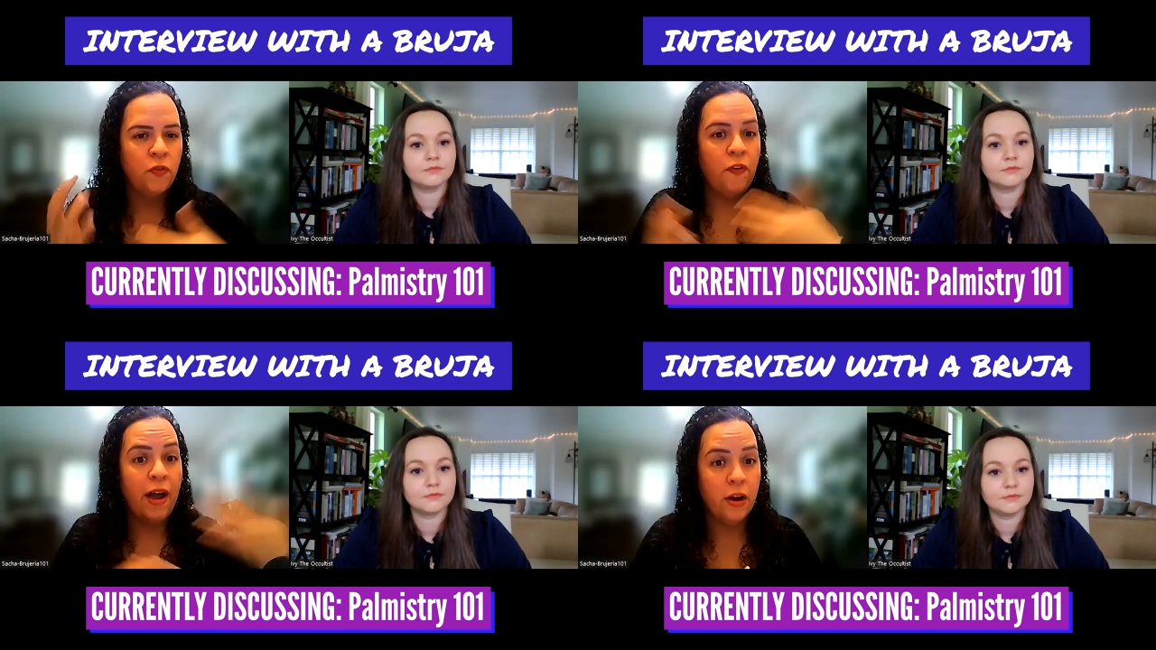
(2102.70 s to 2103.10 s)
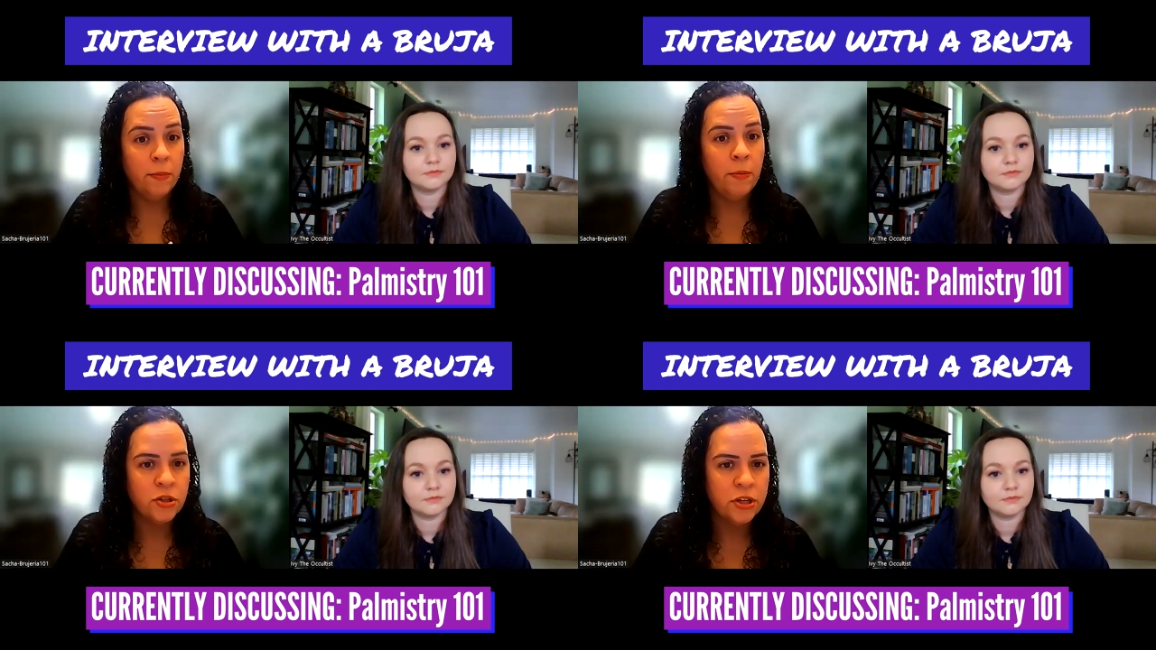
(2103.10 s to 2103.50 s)
Speaker 1: fire
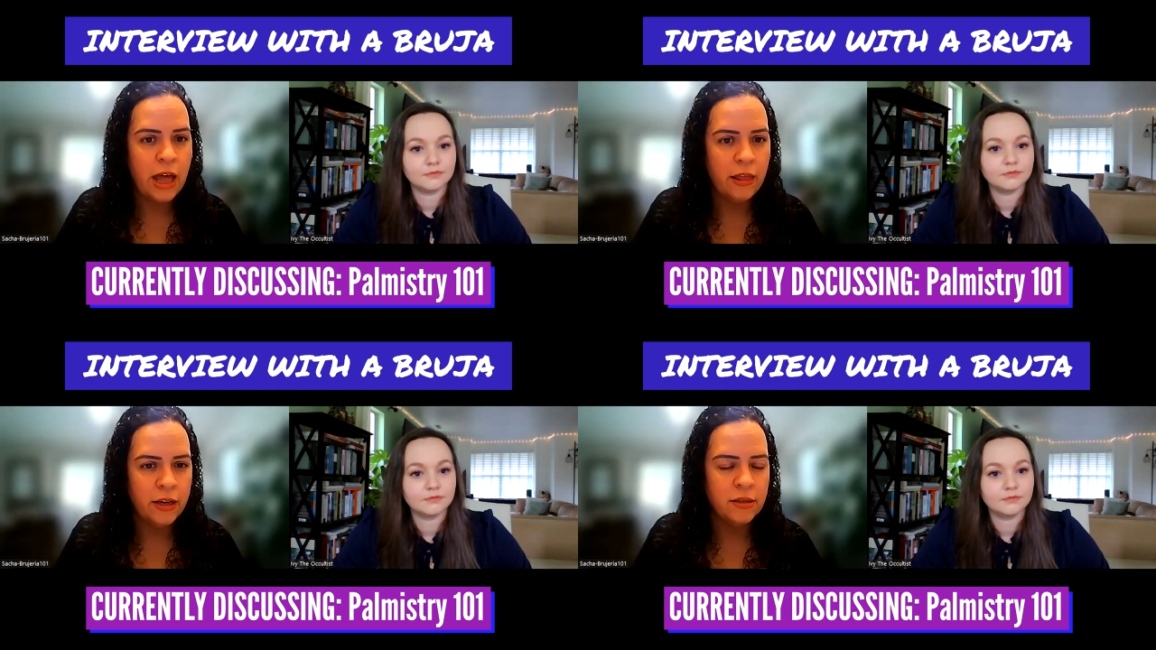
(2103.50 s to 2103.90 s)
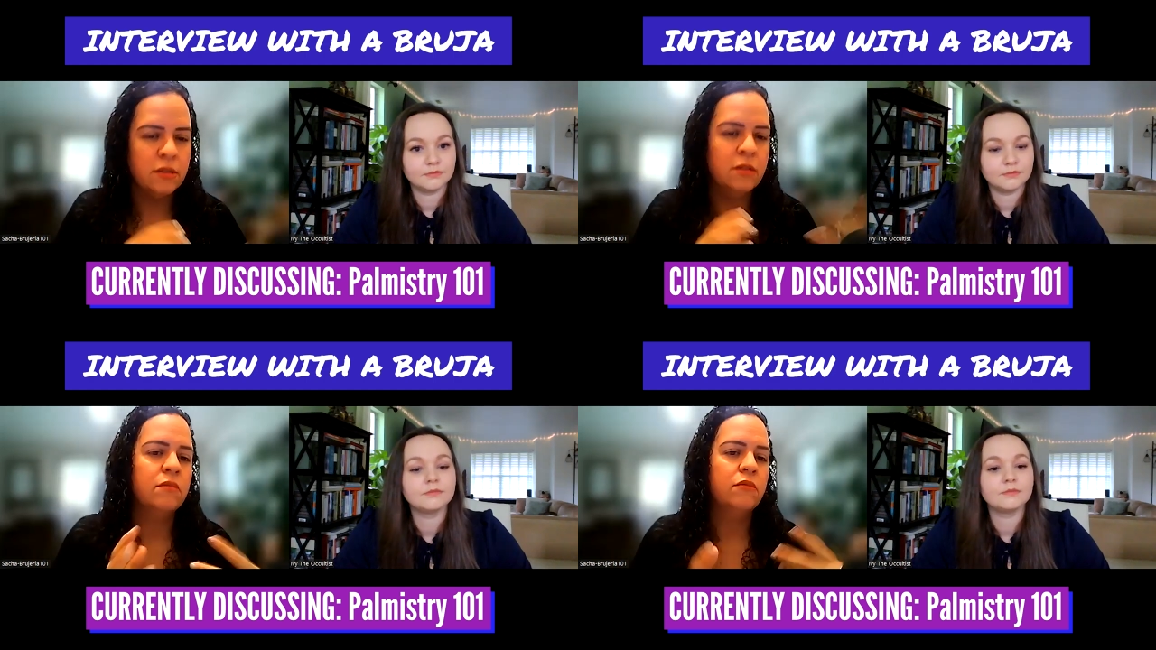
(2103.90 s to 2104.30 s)

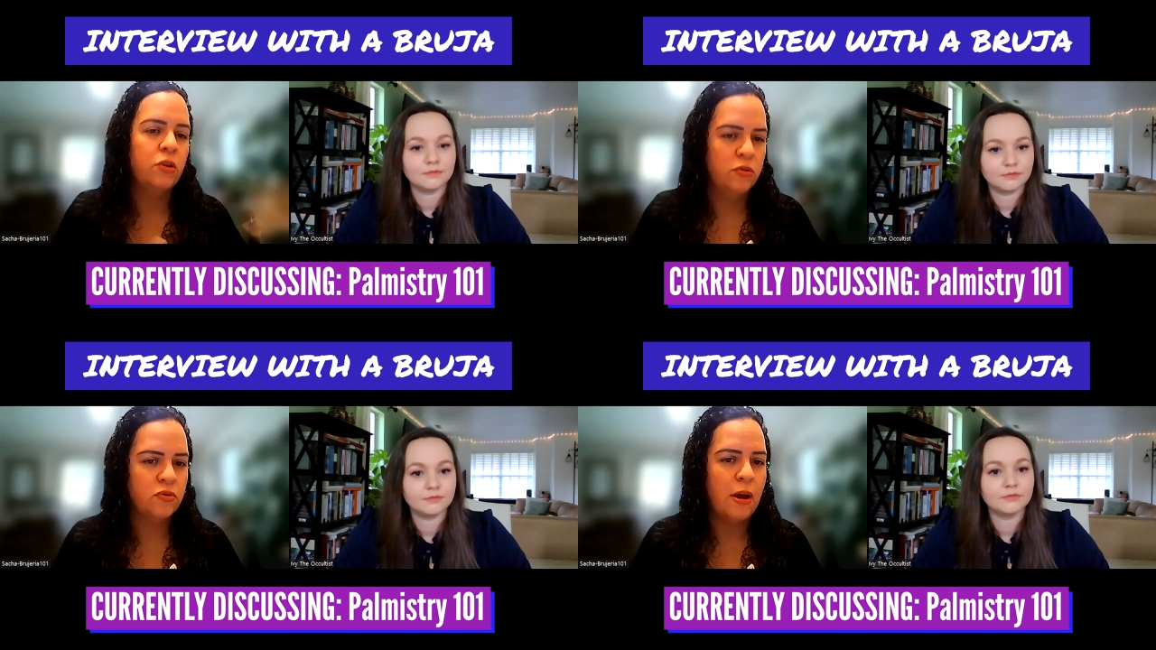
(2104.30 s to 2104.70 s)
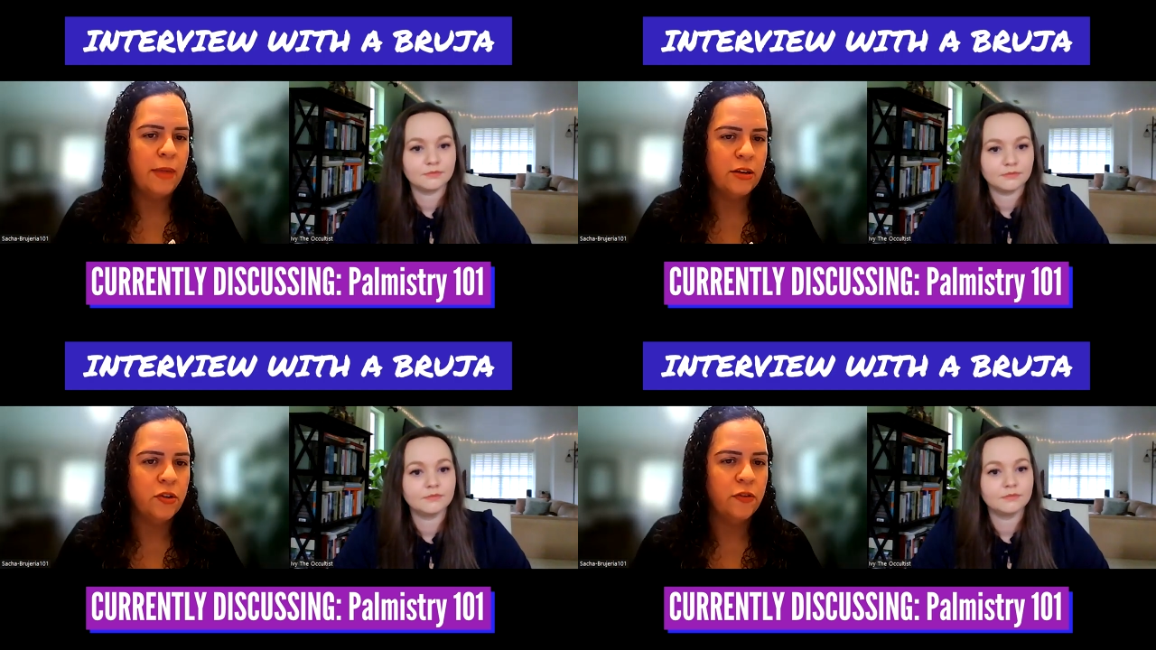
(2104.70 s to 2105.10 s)
personalities. You ascribe
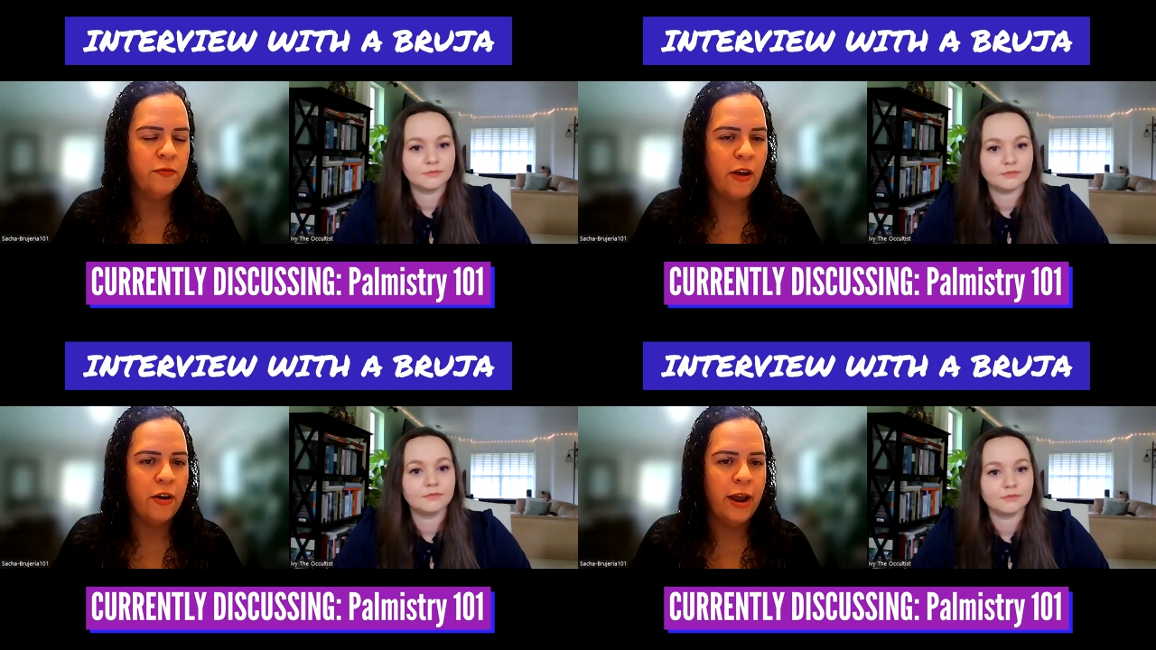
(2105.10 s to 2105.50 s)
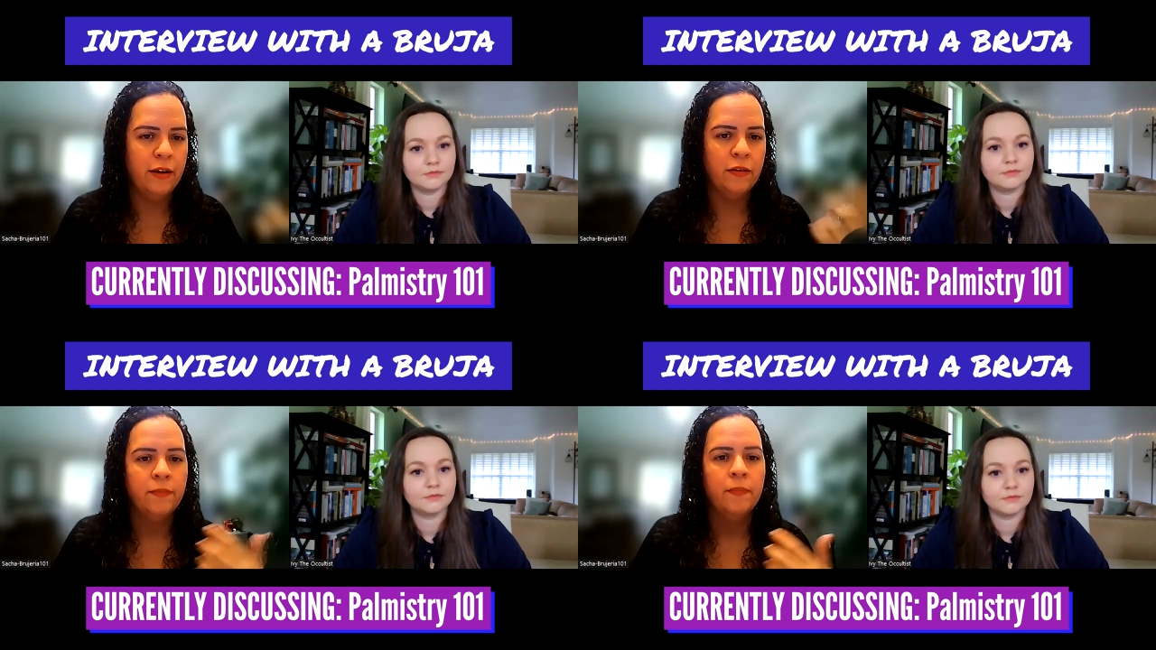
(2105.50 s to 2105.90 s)
that to a fire hand.